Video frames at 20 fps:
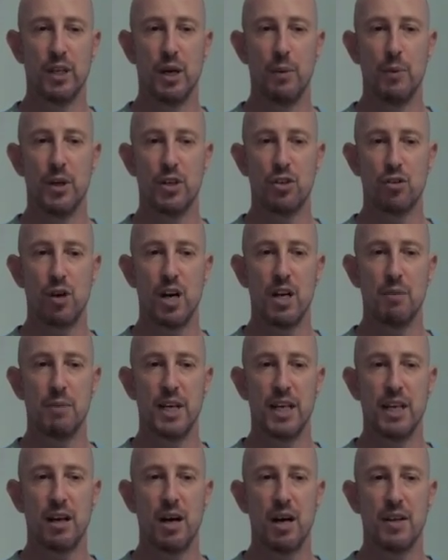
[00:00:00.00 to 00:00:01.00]
and we try and
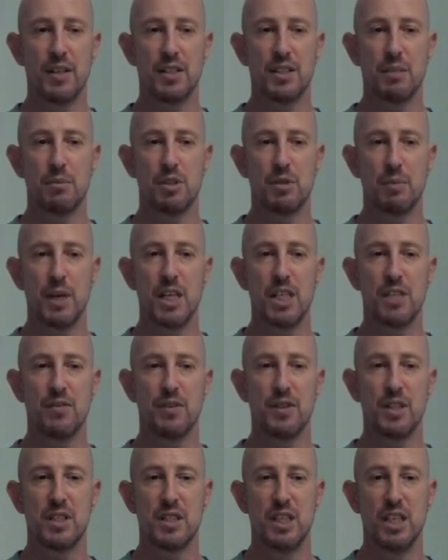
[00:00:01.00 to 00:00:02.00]
make either some space for
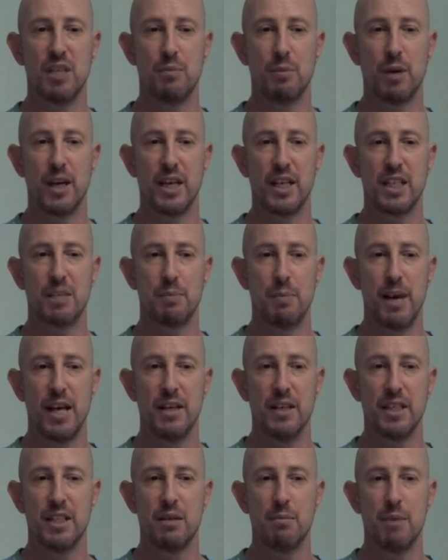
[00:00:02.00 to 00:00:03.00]
the teeth by
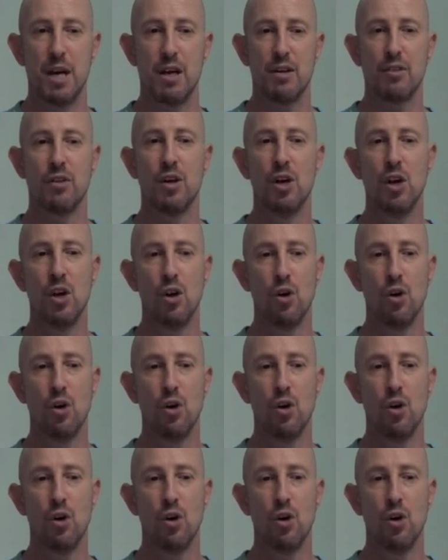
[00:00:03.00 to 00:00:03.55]
expanding the mouth,